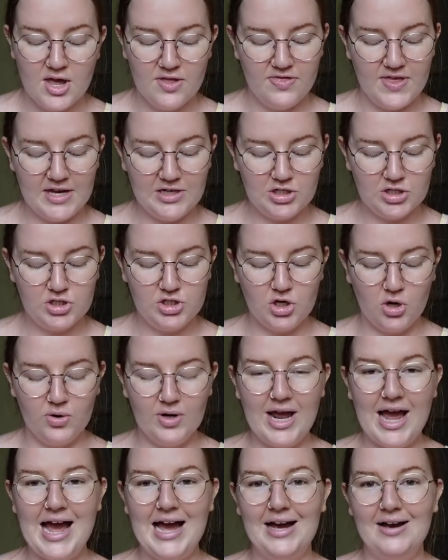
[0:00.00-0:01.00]
They just don't
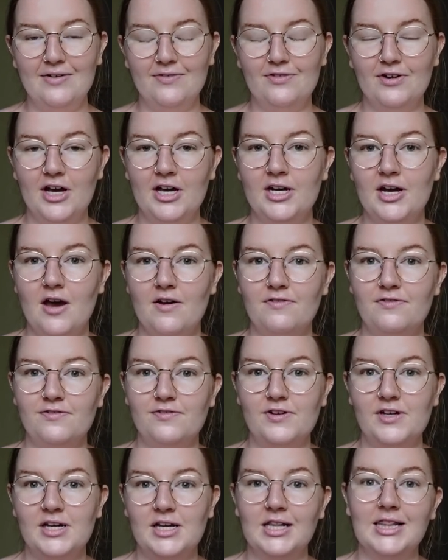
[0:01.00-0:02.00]
have
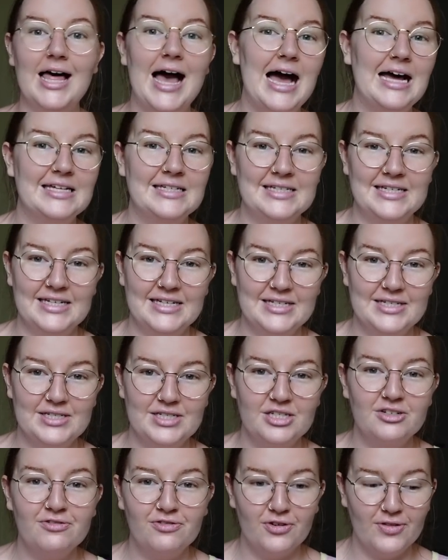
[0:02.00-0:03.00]
enough
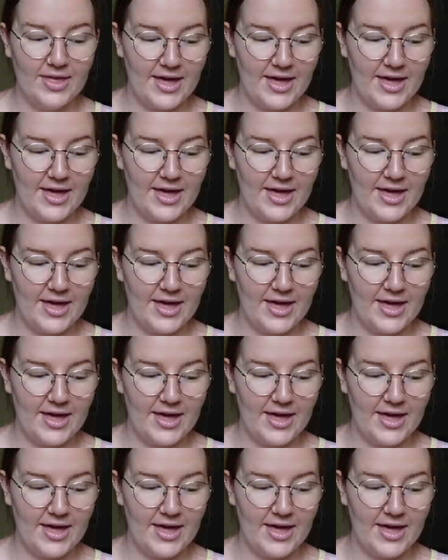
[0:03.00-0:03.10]
classes for